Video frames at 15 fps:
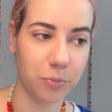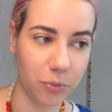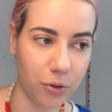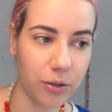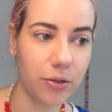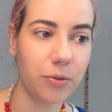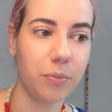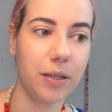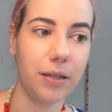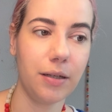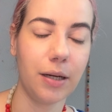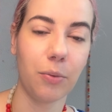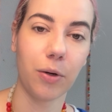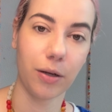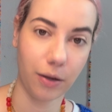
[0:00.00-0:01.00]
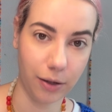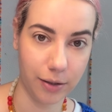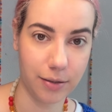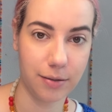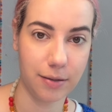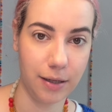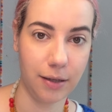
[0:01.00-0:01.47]
more to me than what
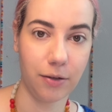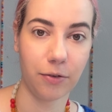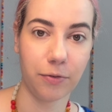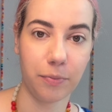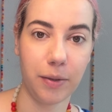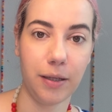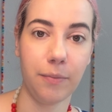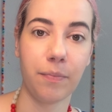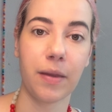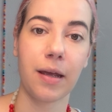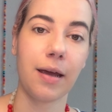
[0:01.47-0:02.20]
others think of me.